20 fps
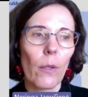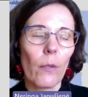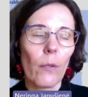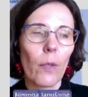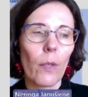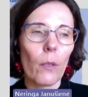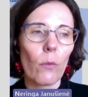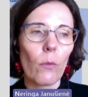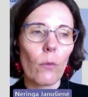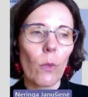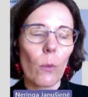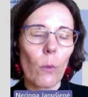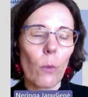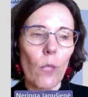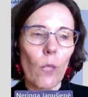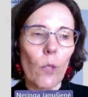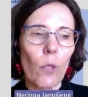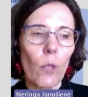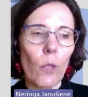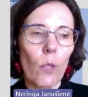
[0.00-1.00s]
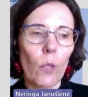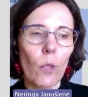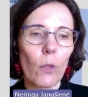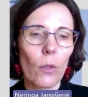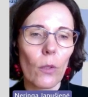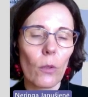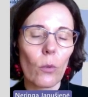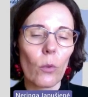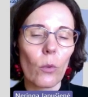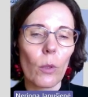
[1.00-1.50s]
the
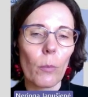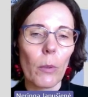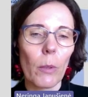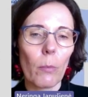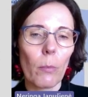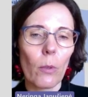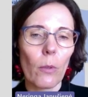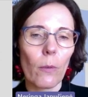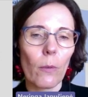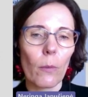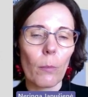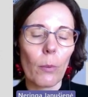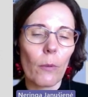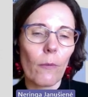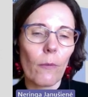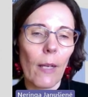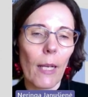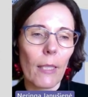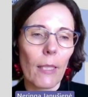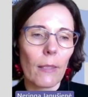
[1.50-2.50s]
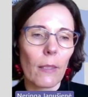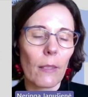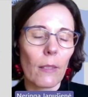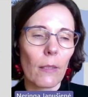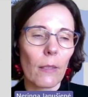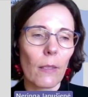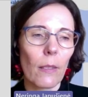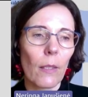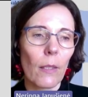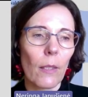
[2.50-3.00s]
information could be
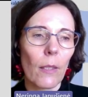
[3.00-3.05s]
provided,